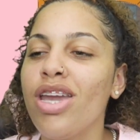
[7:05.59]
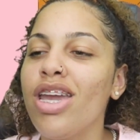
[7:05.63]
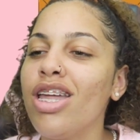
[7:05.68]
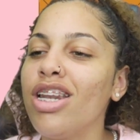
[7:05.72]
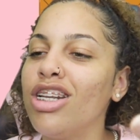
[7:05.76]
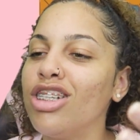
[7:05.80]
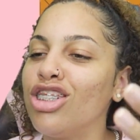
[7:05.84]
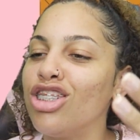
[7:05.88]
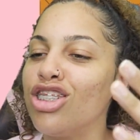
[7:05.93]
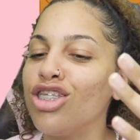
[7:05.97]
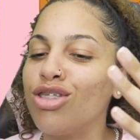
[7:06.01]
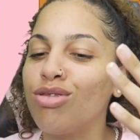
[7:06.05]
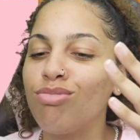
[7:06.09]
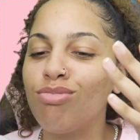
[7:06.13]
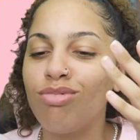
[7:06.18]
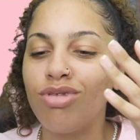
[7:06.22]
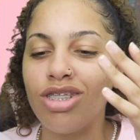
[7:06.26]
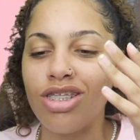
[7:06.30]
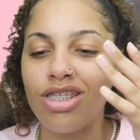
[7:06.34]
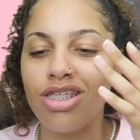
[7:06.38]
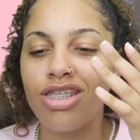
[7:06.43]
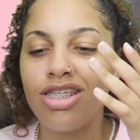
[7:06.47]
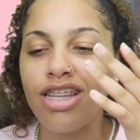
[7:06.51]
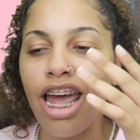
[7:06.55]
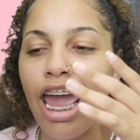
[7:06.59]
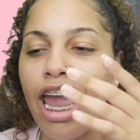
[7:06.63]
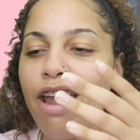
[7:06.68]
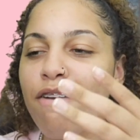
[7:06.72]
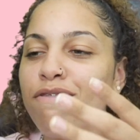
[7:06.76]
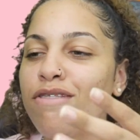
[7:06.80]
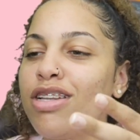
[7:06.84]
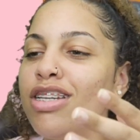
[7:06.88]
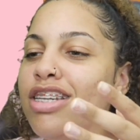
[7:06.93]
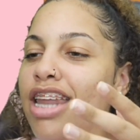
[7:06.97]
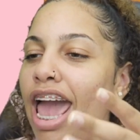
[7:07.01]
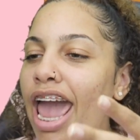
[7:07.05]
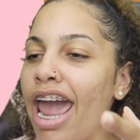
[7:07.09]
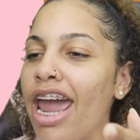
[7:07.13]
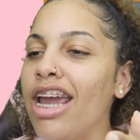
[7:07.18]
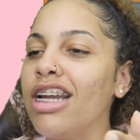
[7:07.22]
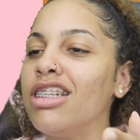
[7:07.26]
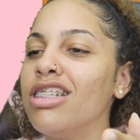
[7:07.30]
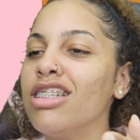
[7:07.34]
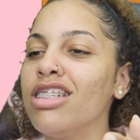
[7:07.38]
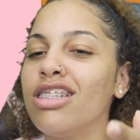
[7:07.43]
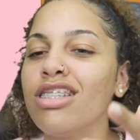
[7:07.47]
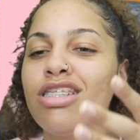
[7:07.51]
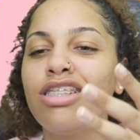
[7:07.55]
in and just just save the day.
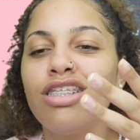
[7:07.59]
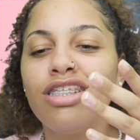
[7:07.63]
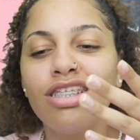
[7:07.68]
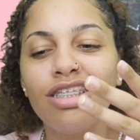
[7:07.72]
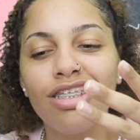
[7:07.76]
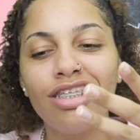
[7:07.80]
Just